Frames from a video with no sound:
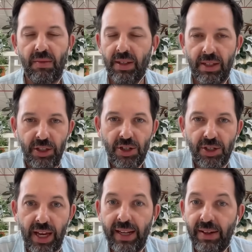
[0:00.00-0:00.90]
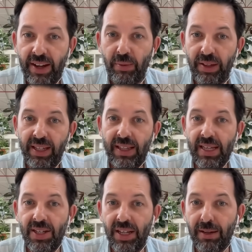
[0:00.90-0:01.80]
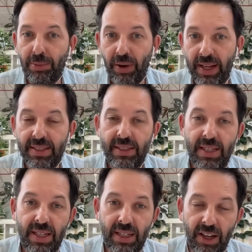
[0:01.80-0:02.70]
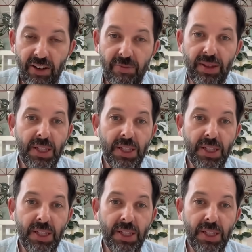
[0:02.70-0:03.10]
hugely. And in fact, within the Indian press and Indian government,